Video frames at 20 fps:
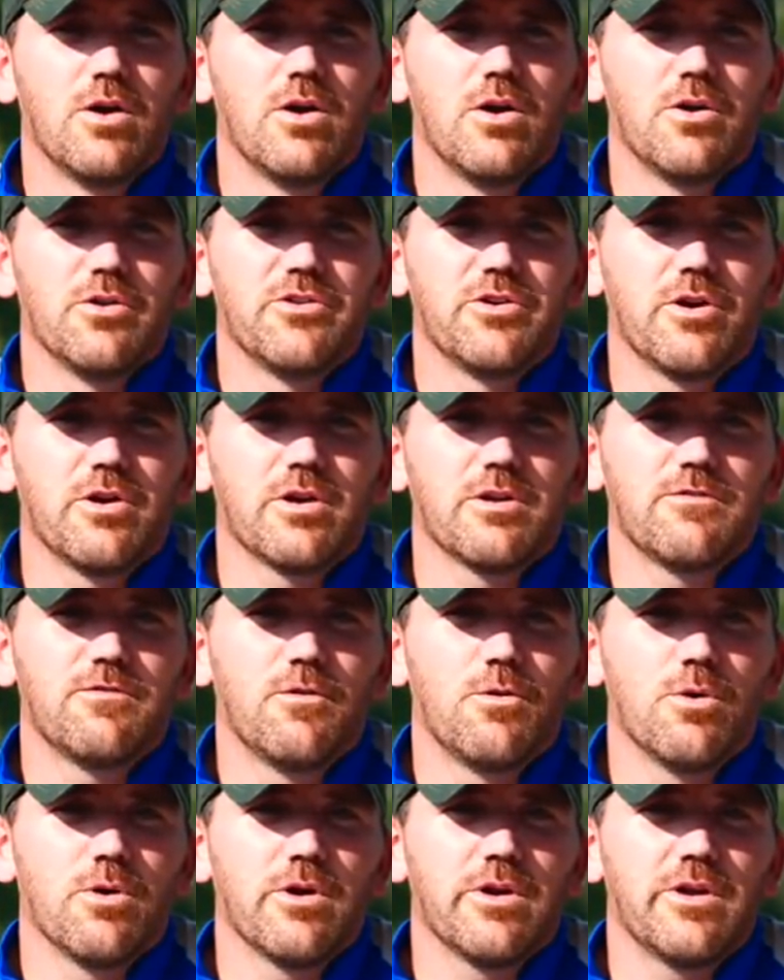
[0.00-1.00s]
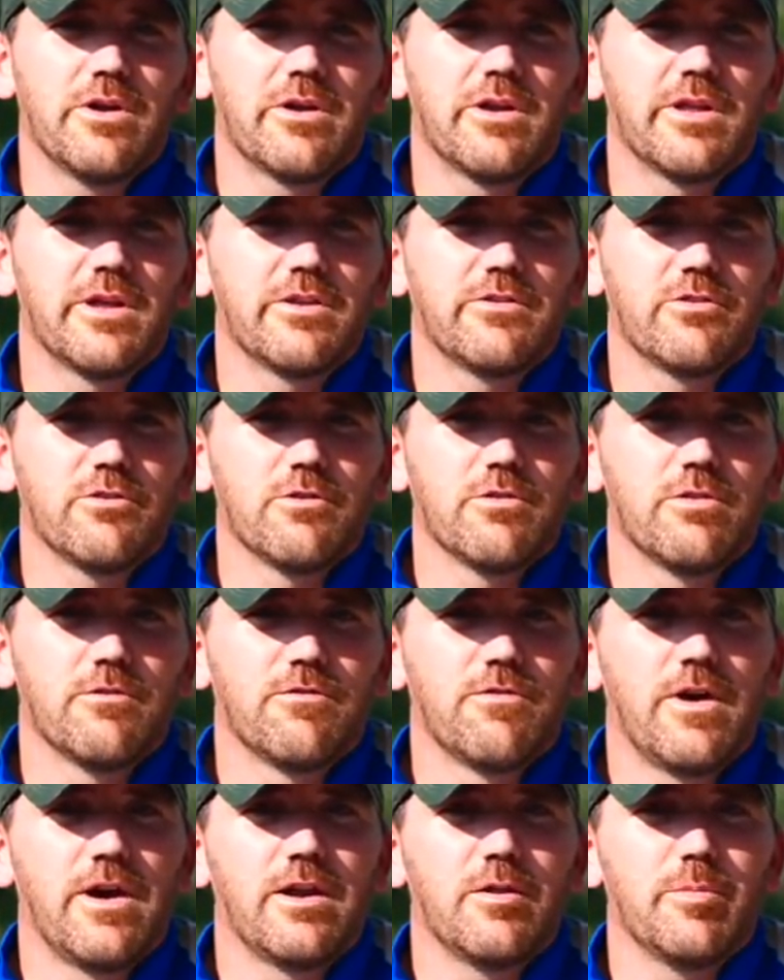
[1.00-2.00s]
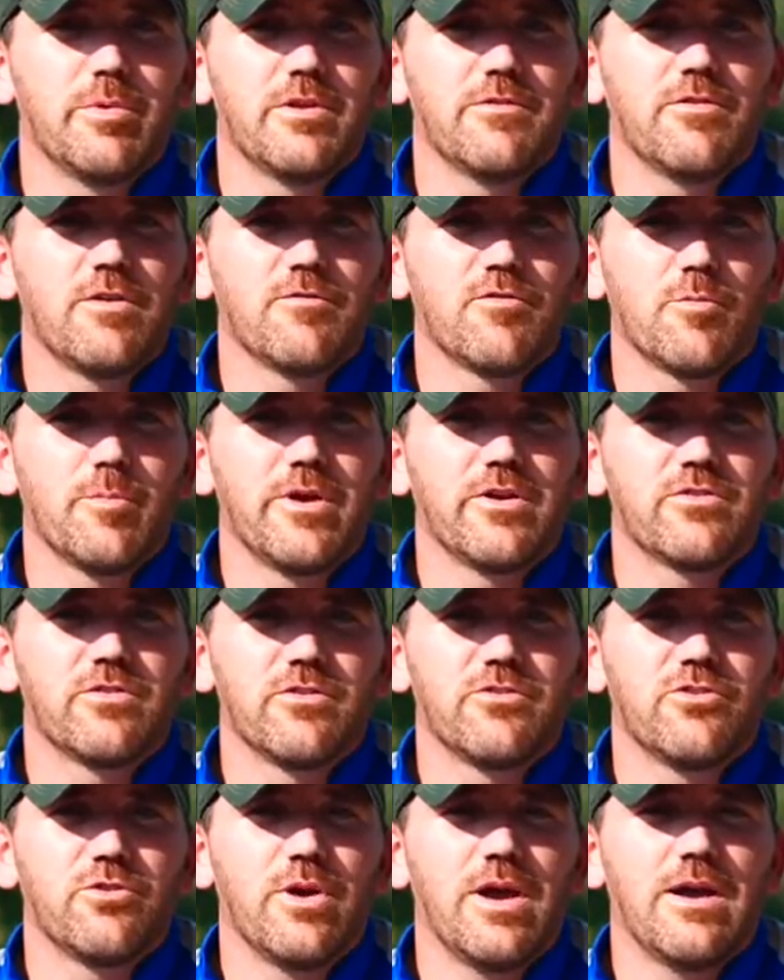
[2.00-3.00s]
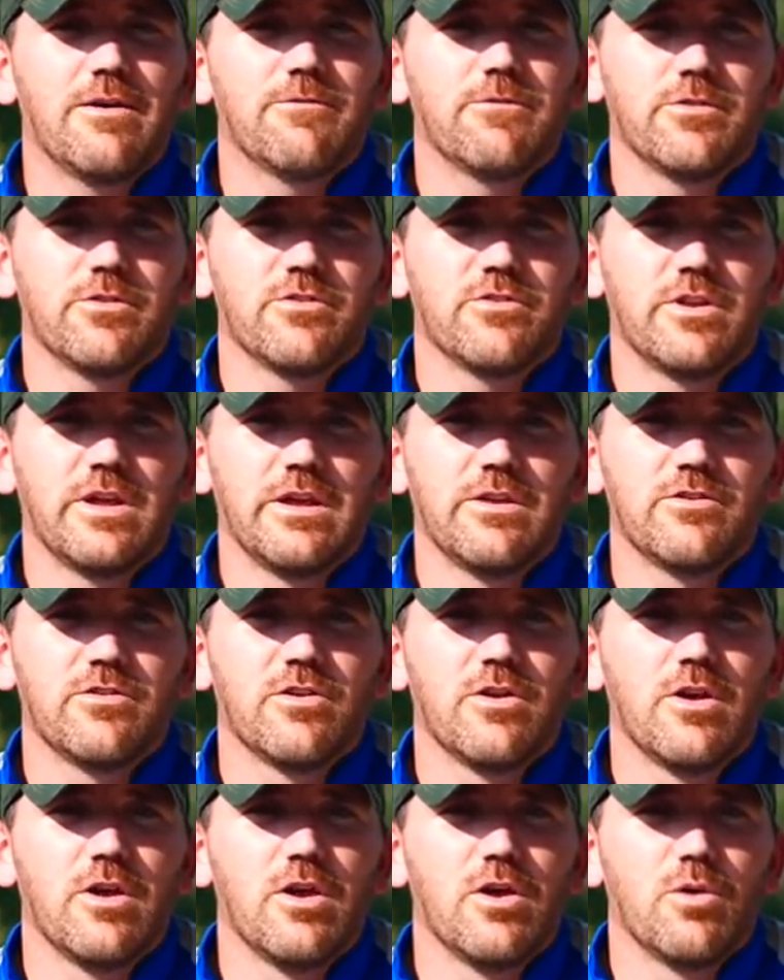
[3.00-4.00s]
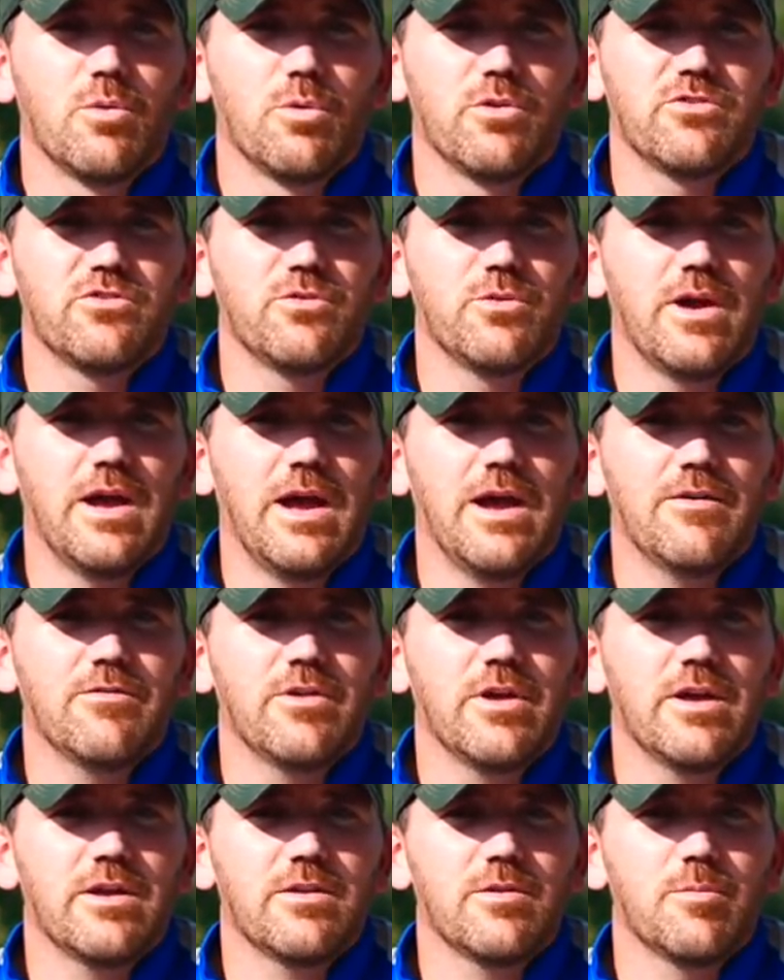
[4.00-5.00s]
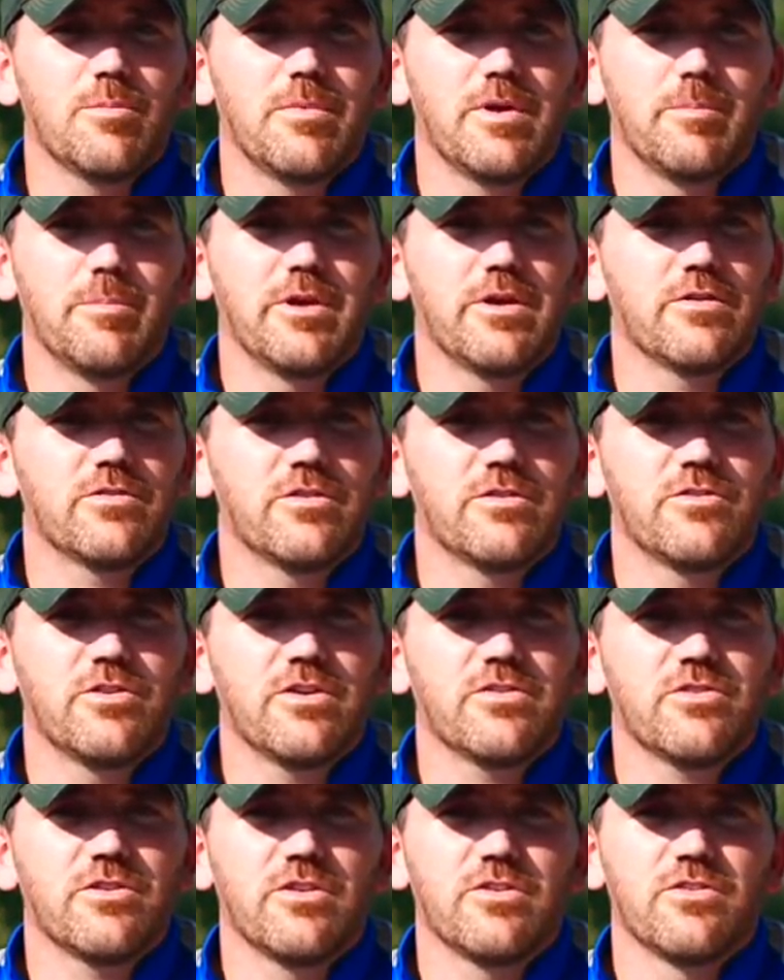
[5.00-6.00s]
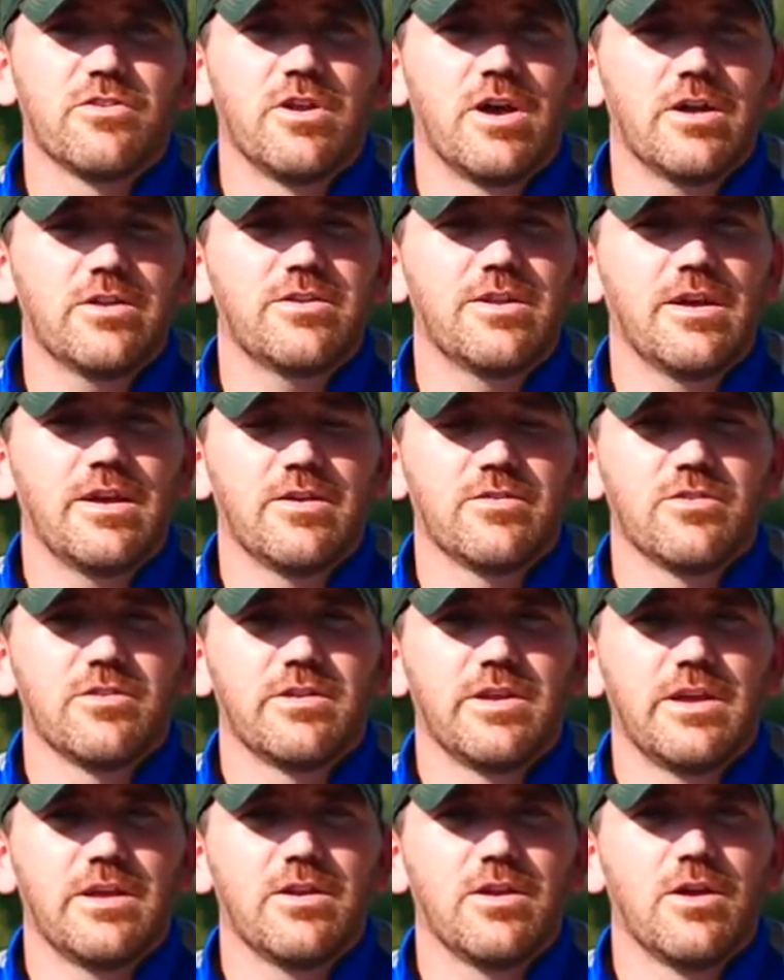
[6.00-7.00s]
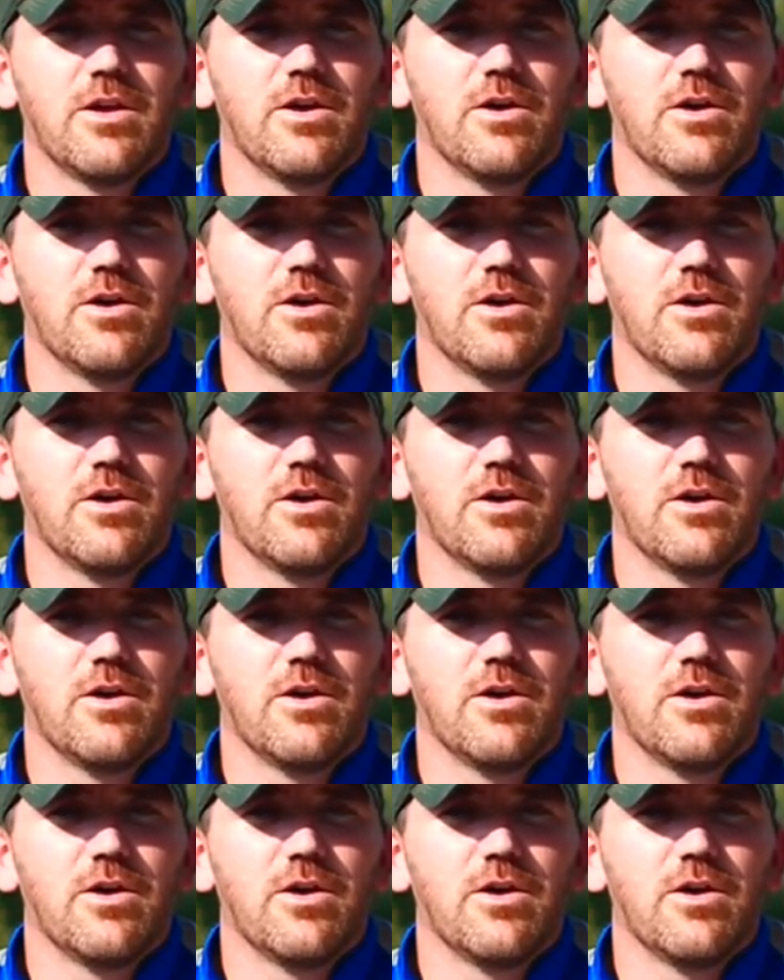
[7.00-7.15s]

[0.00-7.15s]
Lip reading: On target 4, you're going to get the final bit of information that you have for the stage. Once you have that, my biggest suggestion is not to hesitate.